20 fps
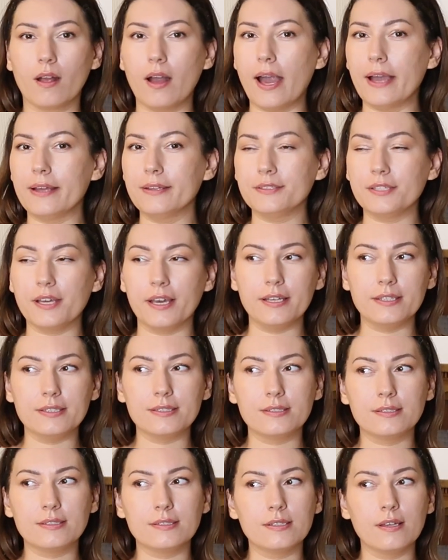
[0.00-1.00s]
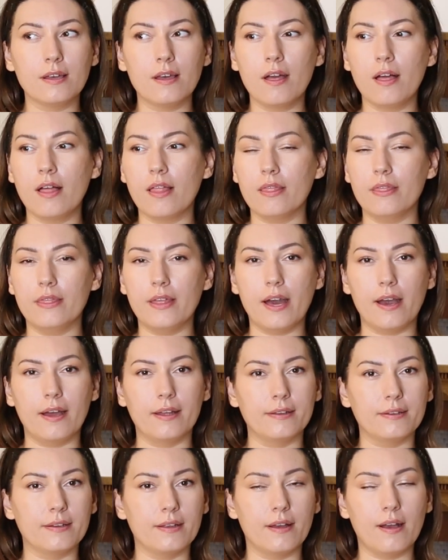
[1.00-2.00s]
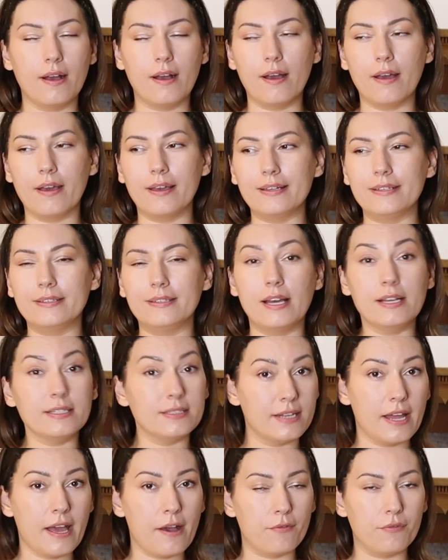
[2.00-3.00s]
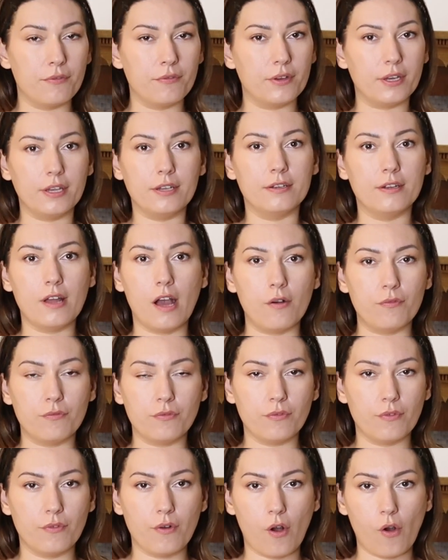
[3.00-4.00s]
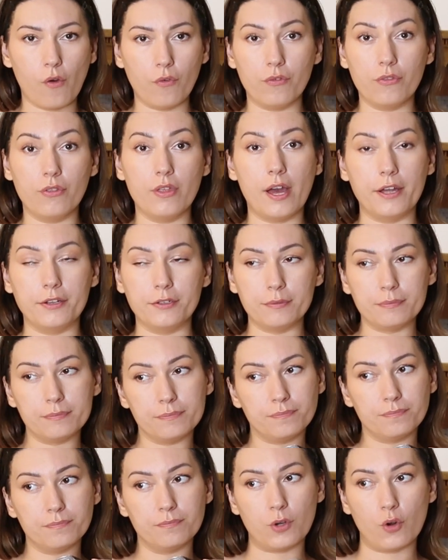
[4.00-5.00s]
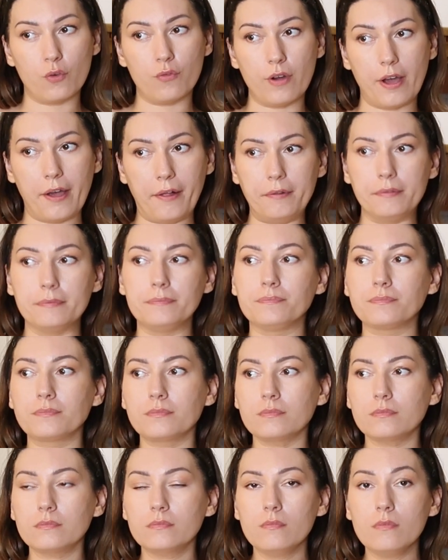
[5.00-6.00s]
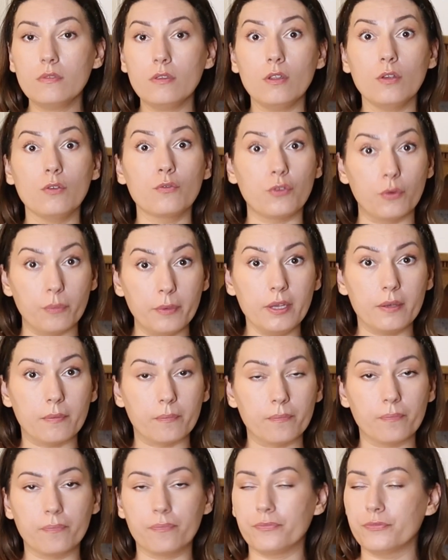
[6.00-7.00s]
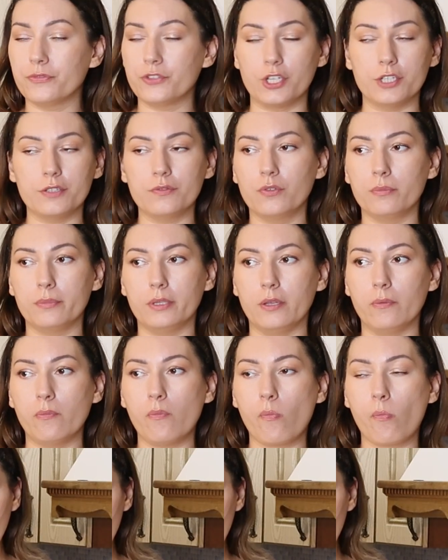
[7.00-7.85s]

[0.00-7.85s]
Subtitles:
I taste that it doesn't have enough of that profile for me, just for me.